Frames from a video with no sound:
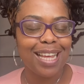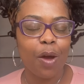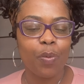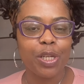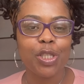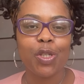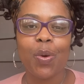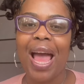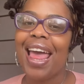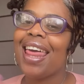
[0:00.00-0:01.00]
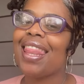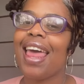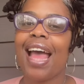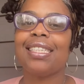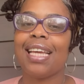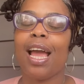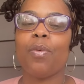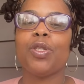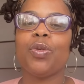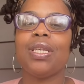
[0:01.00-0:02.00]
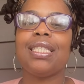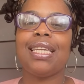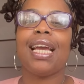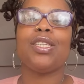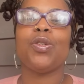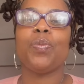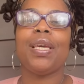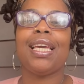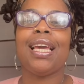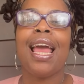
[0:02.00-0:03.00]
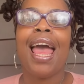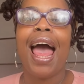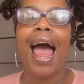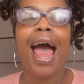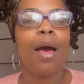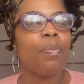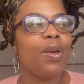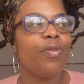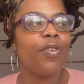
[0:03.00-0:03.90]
I wish you that day. I wish you this day to be happy,